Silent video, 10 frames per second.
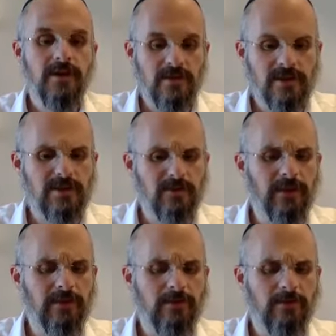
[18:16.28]
So let's
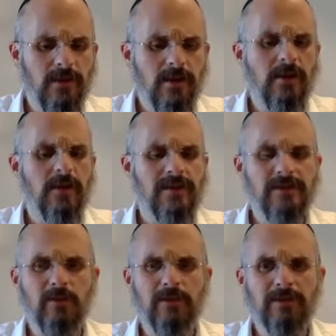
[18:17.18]
explain. This is
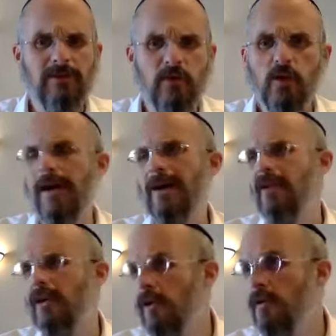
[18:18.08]
something we said before about the
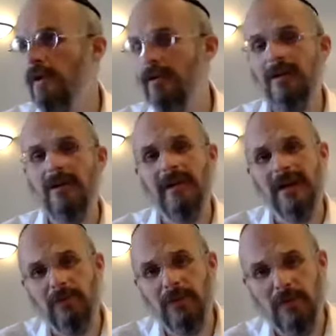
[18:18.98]
clothing that I
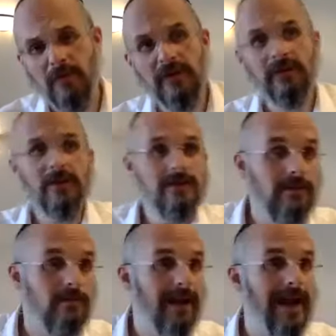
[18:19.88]
put the feelings
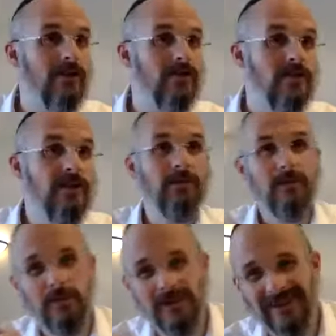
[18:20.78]
into my actions, I put the
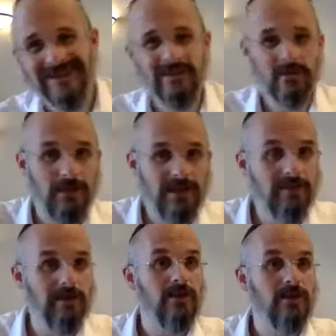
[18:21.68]
feelings into my
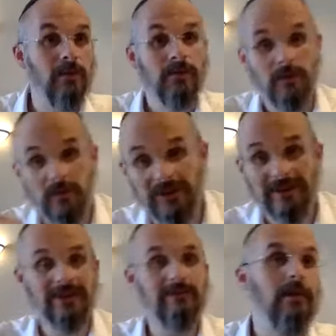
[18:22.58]
speech, I put the feelings
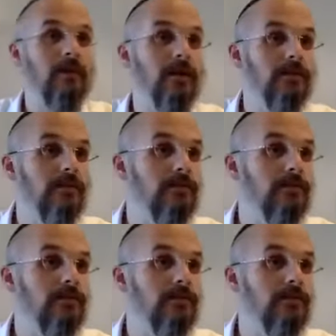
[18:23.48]
into my thought.